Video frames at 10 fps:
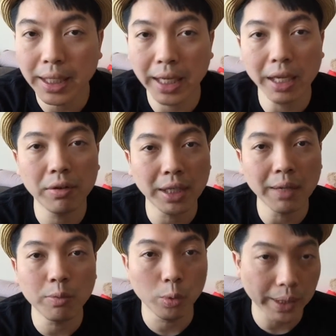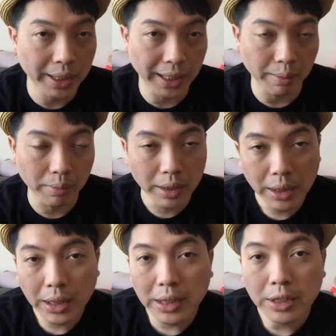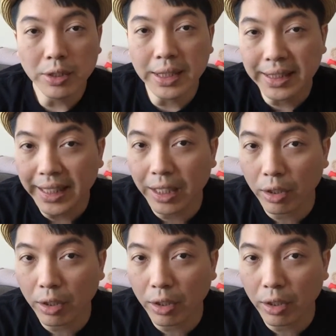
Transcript: at the end of the game will win the game. So let's take